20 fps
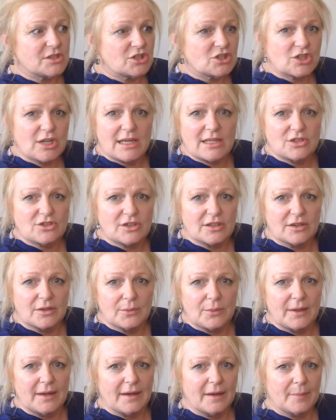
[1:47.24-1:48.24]
changing the
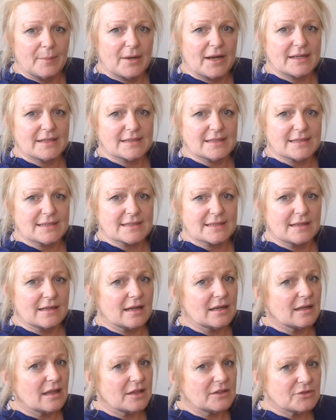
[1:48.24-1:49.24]
way I practice. And
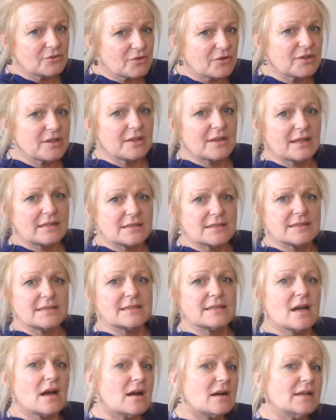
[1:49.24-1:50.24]
I don't think that's
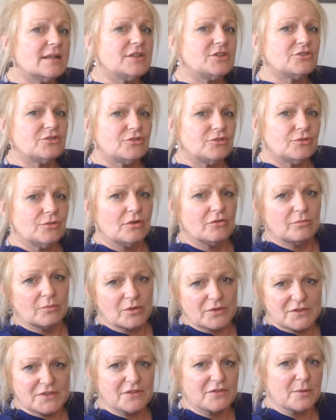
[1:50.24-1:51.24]
entirely true of
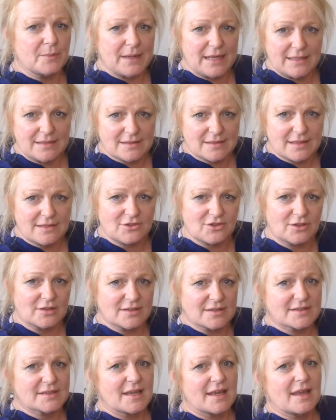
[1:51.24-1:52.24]
most of the main
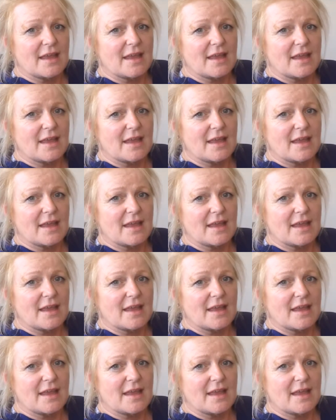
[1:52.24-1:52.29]
sessions.